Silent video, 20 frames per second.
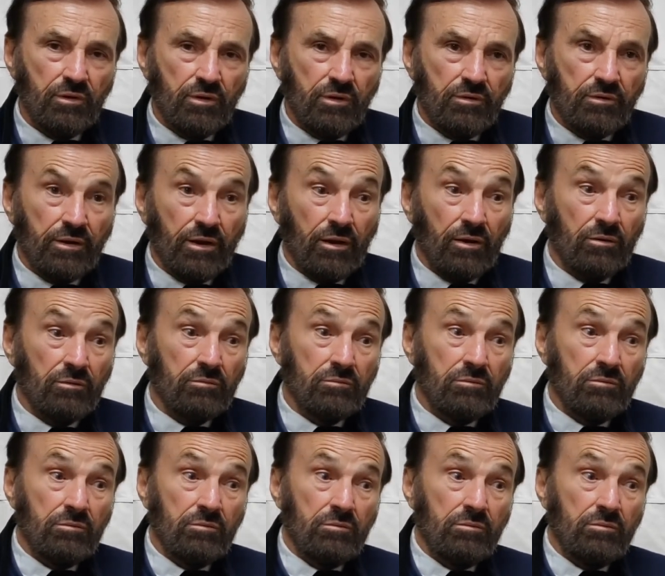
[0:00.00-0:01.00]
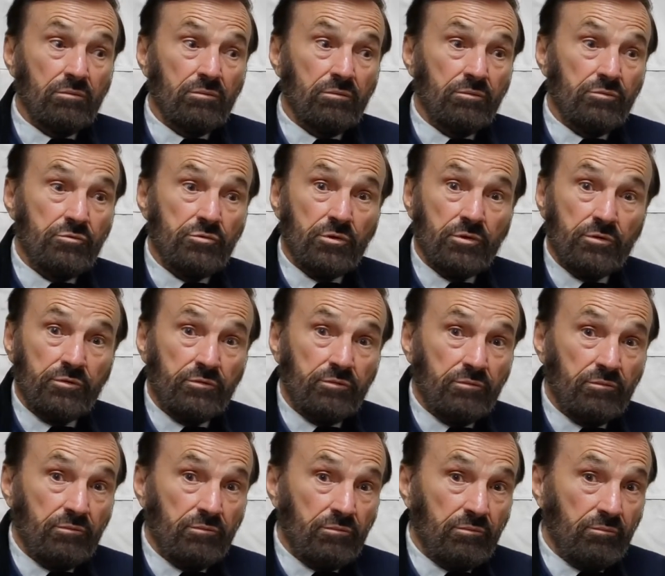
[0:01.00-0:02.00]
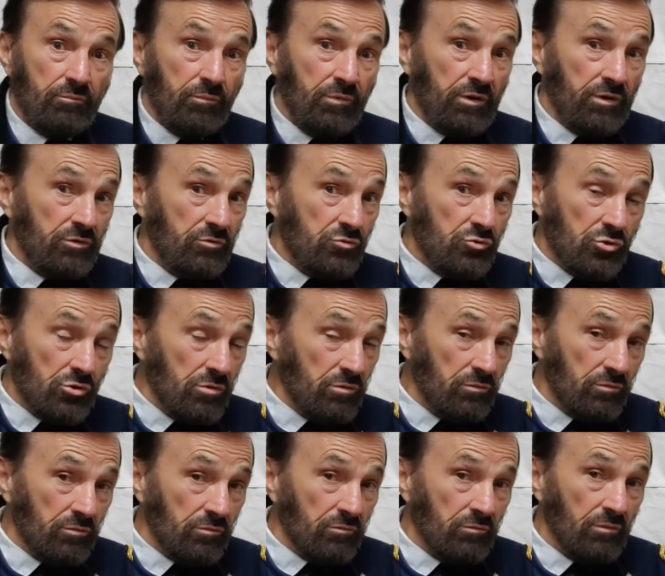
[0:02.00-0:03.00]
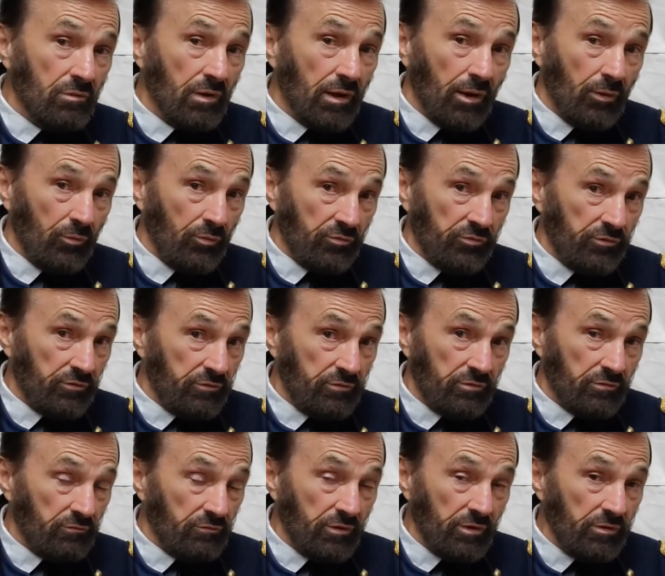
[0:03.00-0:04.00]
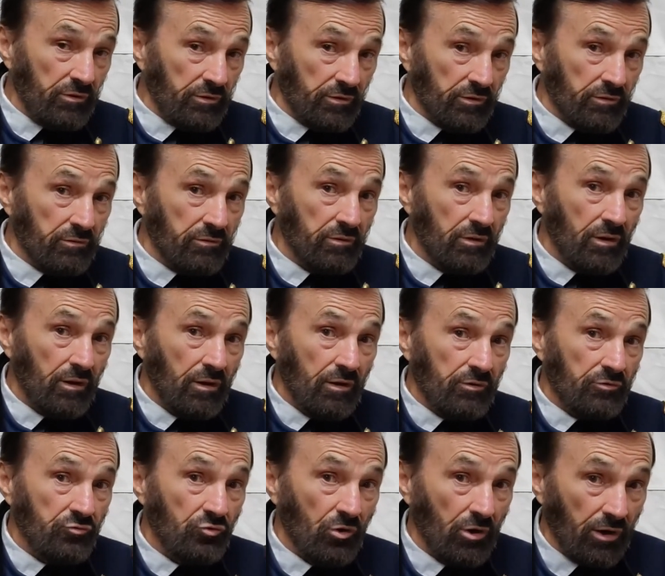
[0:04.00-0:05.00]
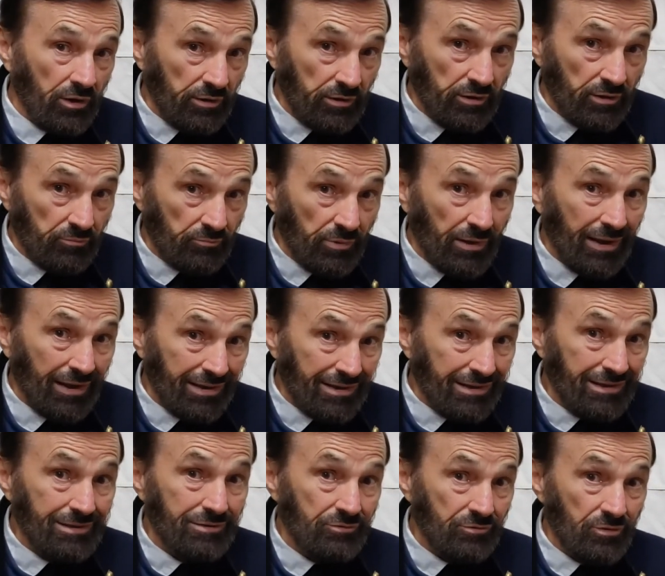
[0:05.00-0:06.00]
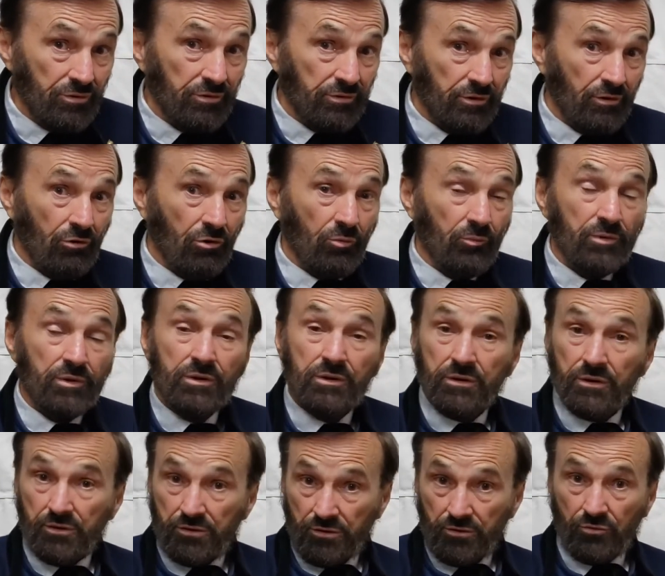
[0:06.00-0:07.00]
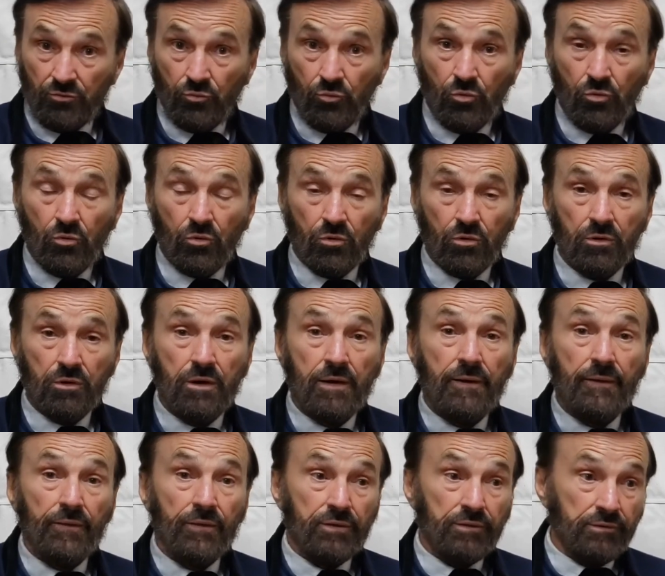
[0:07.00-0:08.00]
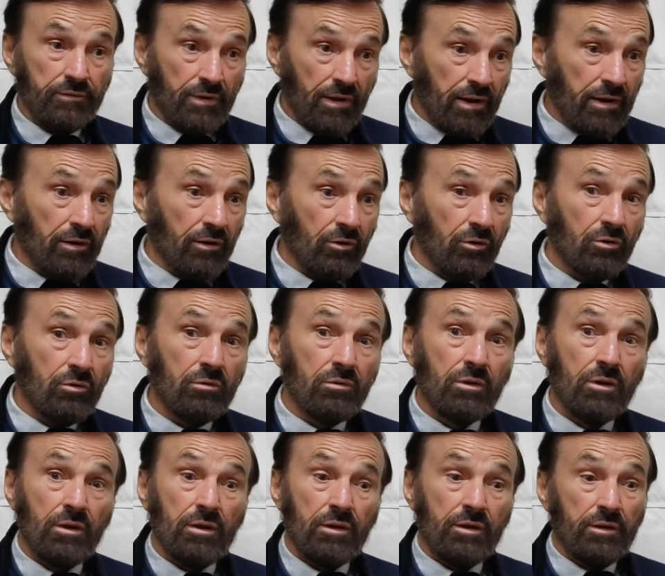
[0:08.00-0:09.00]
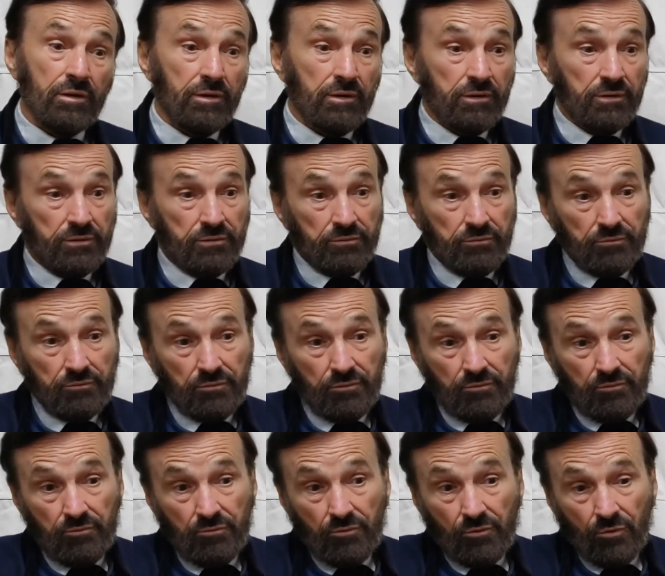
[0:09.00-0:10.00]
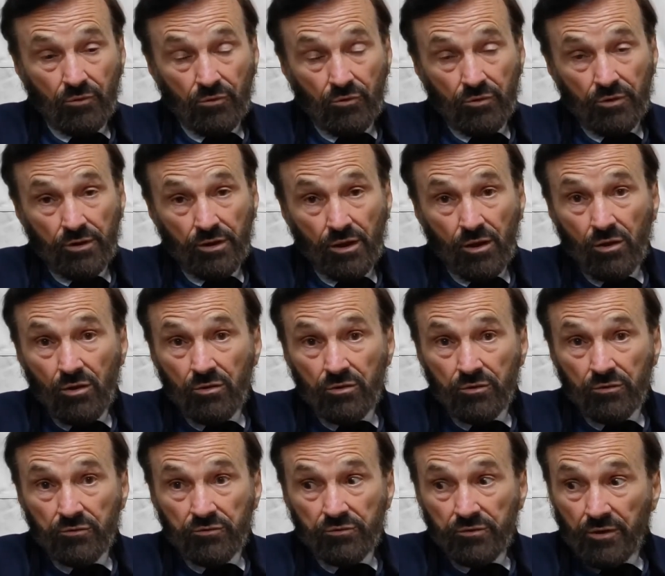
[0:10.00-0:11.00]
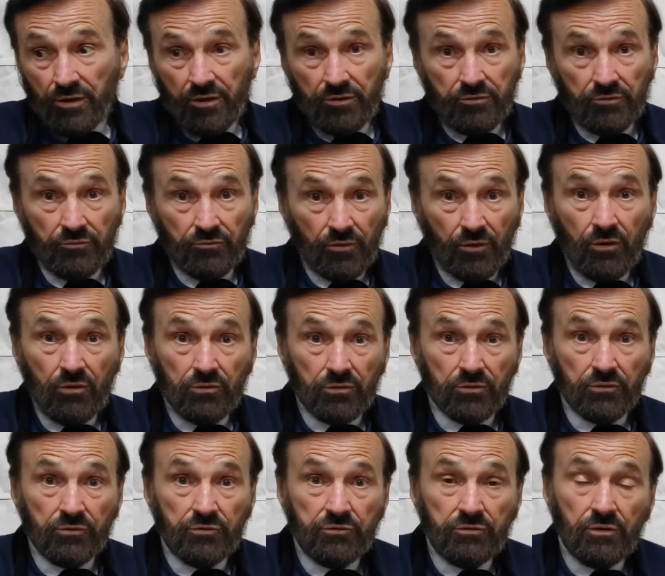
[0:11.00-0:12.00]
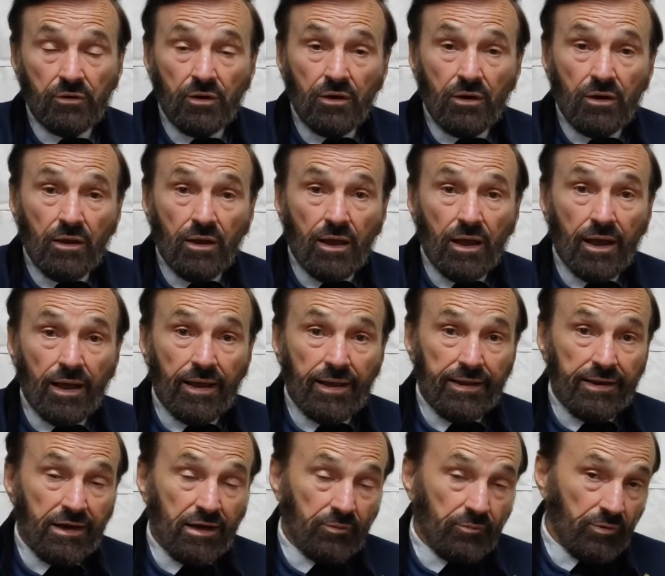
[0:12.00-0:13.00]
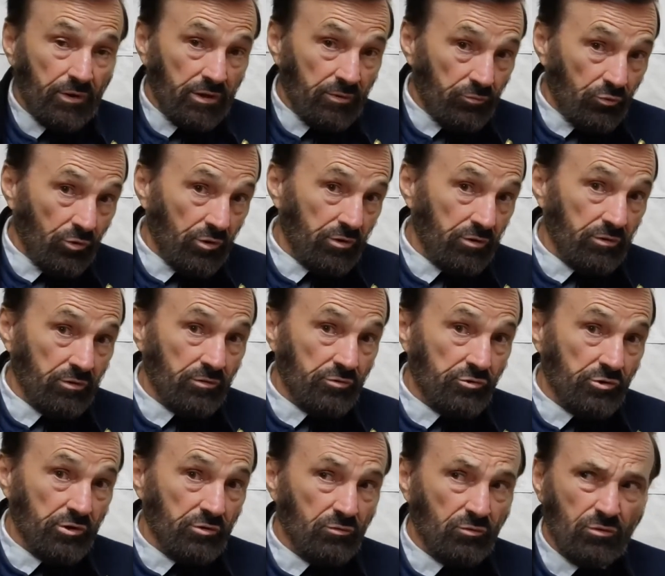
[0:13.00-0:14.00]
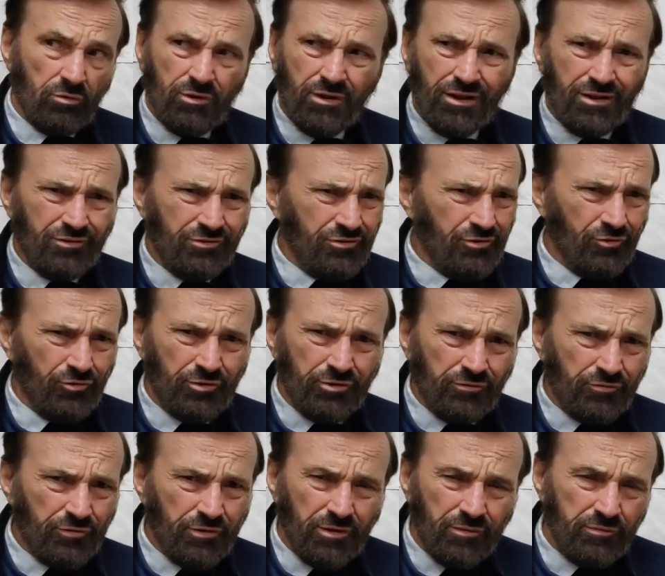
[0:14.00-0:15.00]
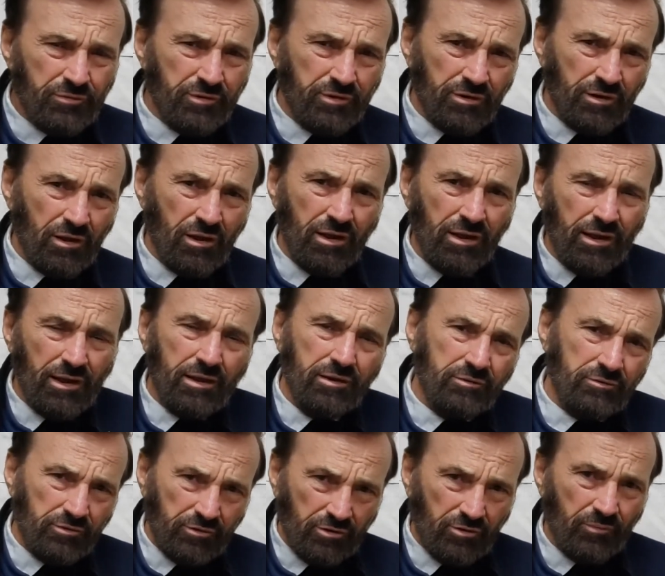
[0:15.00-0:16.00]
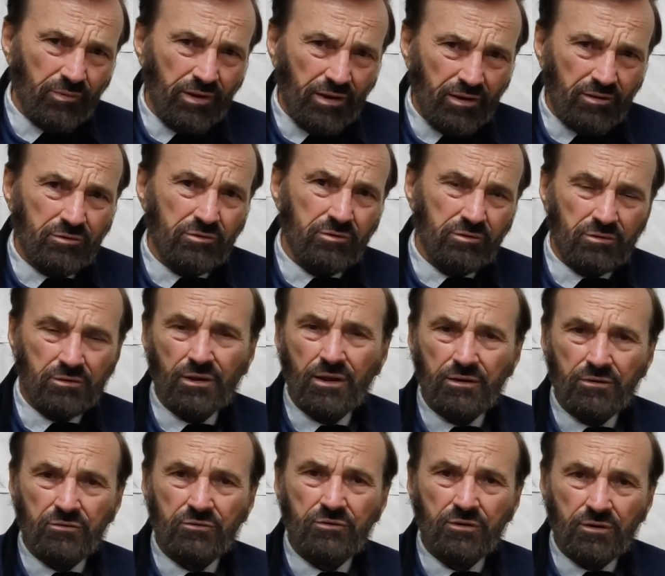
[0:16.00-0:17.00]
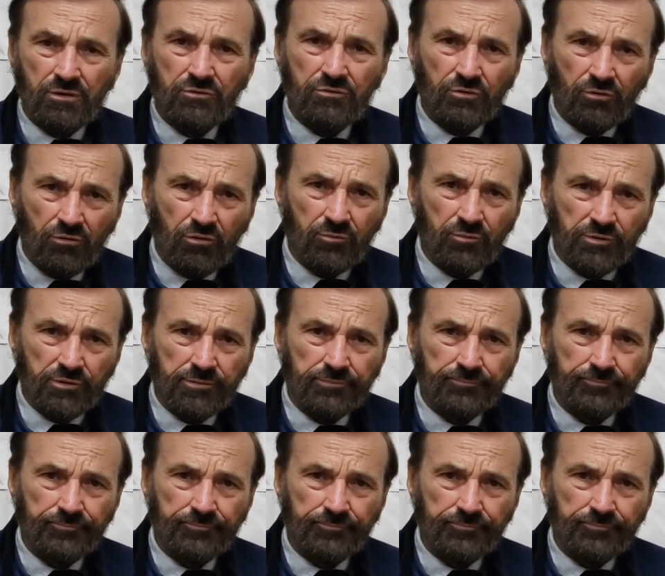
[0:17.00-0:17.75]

Now, just mid-June, I was a civilian trying to get back into the Army and get in the war. Now, in early August, the 8th of August, I am a Brigadier General and 35th in line to command the United States Army.